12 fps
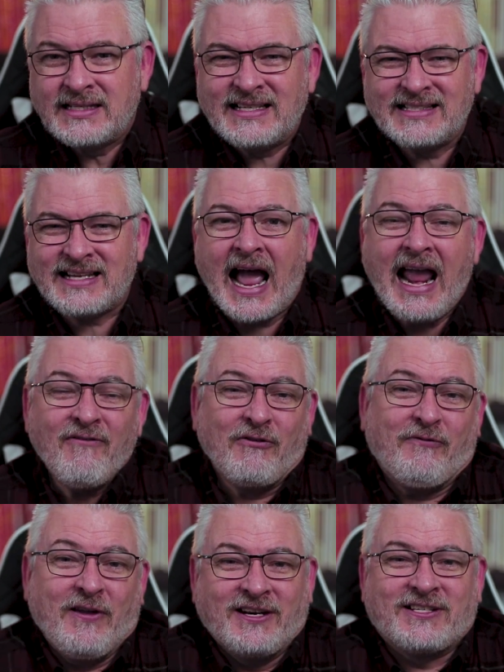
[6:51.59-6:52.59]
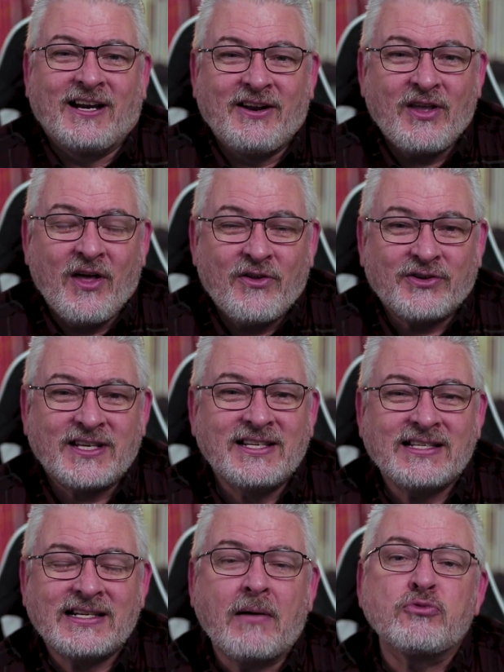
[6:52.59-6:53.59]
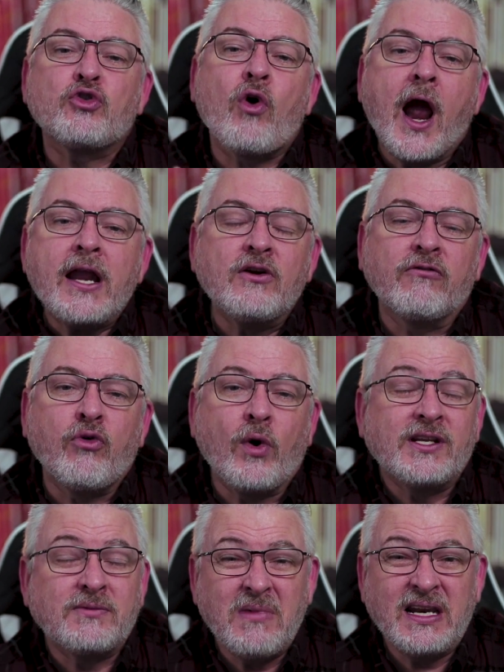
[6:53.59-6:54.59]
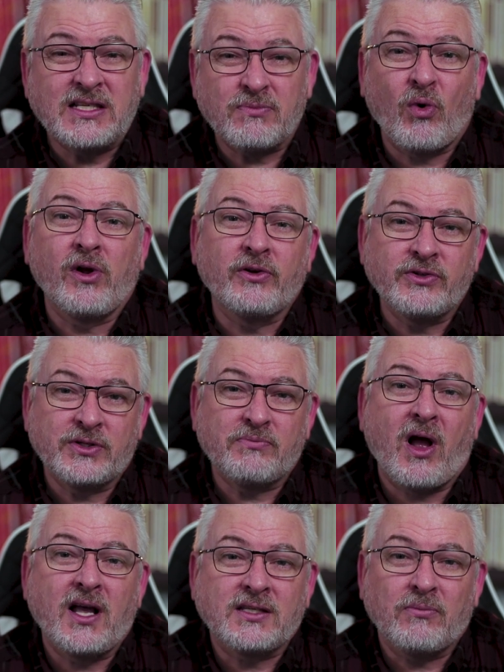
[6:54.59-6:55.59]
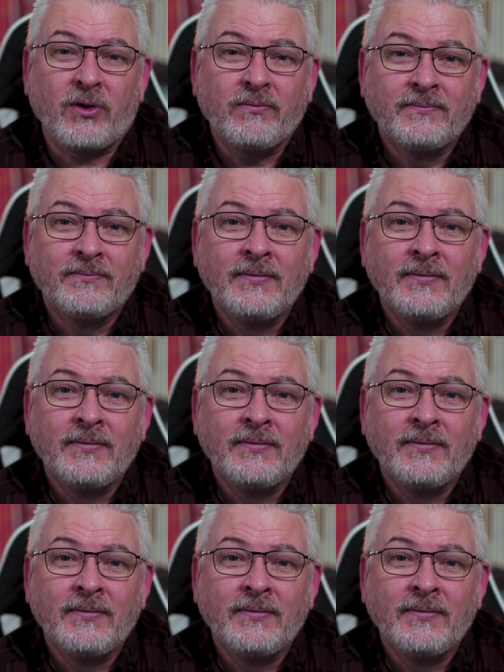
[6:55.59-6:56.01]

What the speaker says: since I haven't finished any other seasons and I'm trying to avoid as many spoilers as possible.